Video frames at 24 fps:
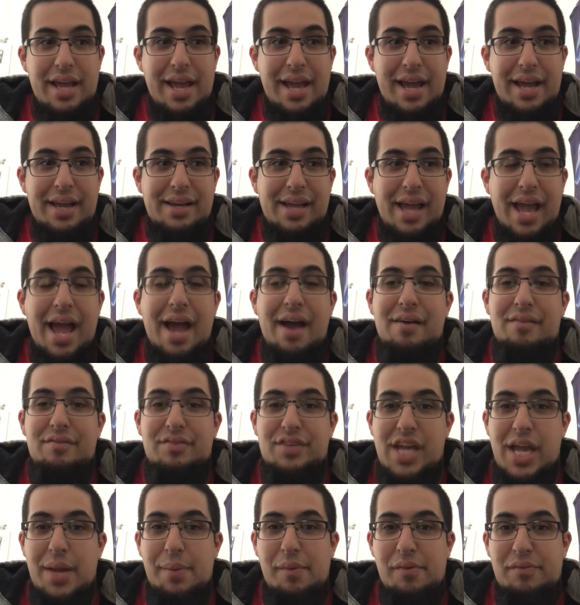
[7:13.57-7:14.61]
have
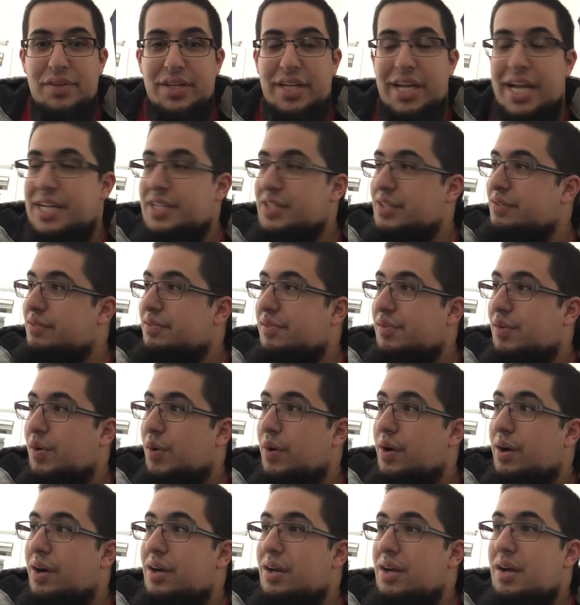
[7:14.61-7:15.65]
gamification for
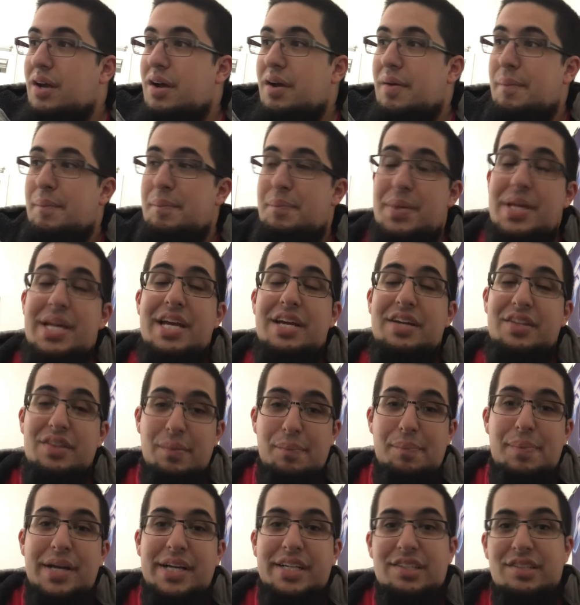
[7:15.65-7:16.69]
being the
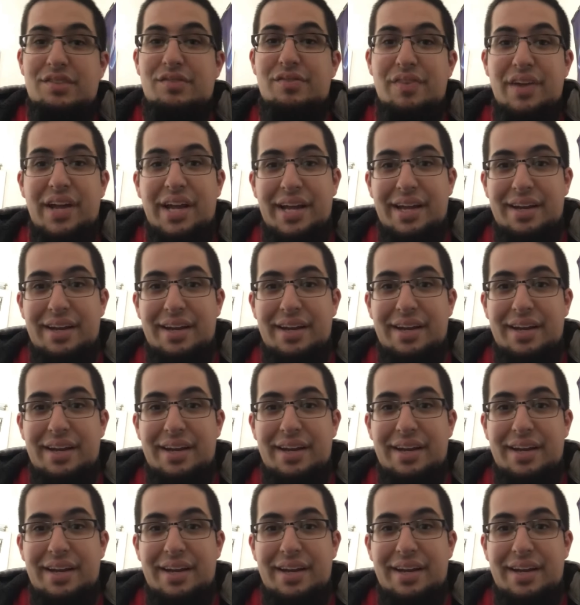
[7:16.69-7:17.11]
biggest fan,